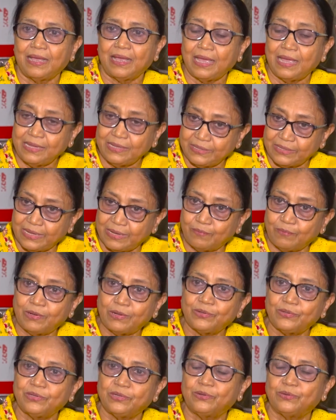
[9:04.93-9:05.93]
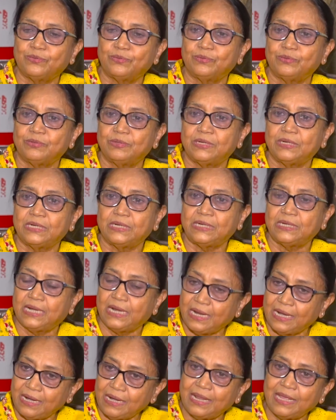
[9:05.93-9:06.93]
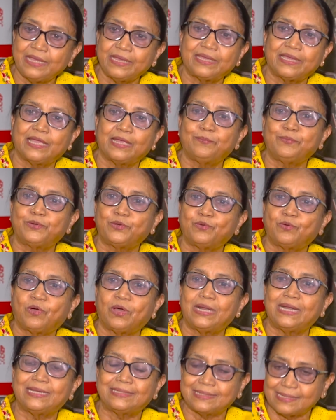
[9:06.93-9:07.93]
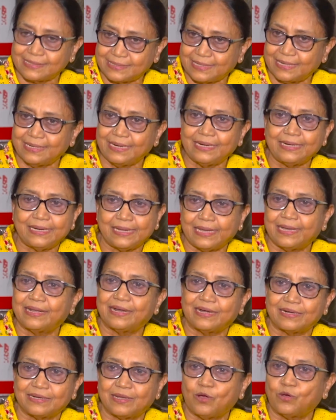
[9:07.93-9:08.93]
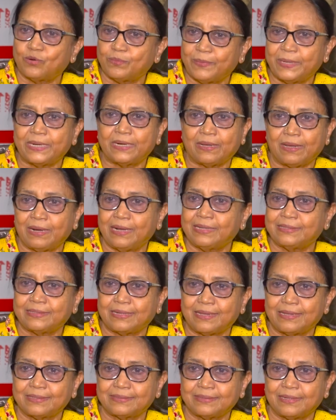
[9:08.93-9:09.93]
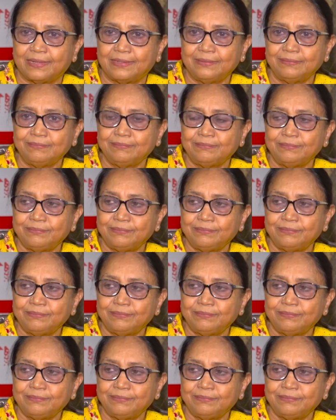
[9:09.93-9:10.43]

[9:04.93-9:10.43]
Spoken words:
I never knew till I came to college. I studied here at Government College, Hassan.